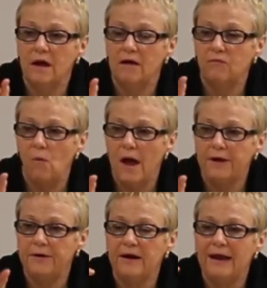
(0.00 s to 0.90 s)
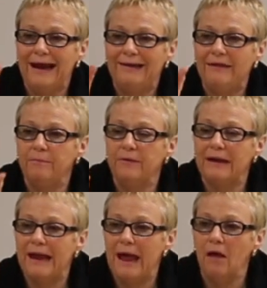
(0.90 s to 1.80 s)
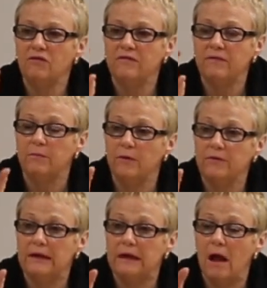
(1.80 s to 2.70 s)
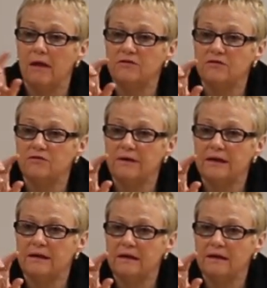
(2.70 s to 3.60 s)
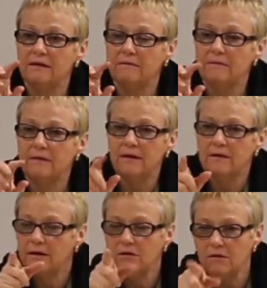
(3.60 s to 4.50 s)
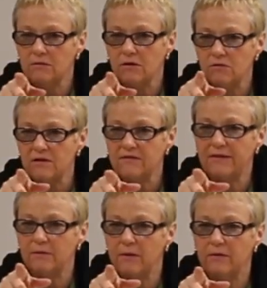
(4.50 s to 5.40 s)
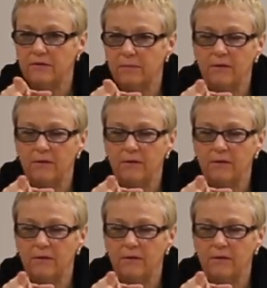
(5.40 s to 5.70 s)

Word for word: of water, and they put an ounce of the protein concentrate in it. And you, you just had the, pro the